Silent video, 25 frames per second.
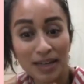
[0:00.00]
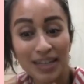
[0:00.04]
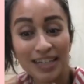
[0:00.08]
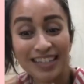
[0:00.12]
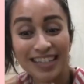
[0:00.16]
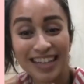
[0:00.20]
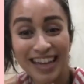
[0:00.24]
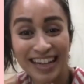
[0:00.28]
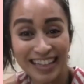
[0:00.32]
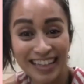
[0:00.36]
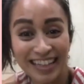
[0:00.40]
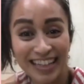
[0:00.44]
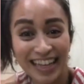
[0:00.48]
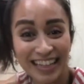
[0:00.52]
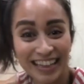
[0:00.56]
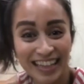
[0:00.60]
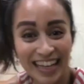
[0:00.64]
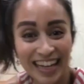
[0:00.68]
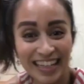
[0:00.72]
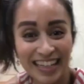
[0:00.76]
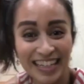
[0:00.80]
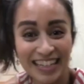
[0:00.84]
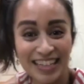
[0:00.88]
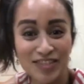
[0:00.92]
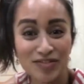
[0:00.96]
it's kind of like
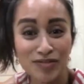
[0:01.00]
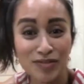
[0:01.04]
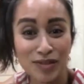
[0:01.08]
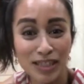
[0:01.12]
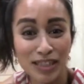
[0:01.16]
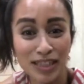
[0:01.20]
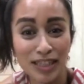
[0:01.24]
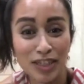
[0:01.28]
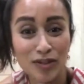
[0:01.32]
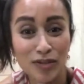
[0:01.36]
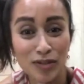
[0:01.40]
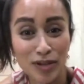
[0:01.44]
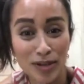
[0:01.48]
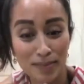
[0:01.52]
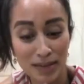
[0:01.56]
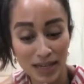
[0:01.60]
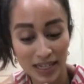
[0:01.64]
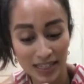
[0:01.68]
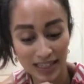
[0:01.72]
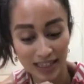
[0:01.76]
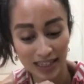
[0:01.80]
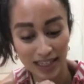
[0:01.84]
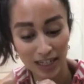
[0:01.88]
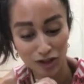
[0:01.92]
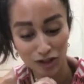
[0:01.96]
that. It's really creamy
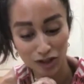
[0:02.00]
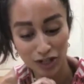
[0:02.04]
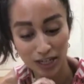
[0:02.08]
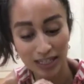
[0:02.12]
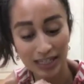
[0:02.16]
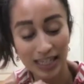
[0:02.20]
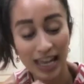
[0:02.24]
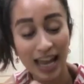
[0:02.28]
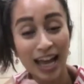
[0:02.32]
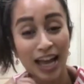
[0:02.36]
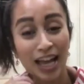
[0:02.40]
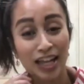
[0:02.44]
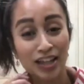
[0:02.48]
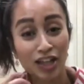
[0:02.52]
and delicious.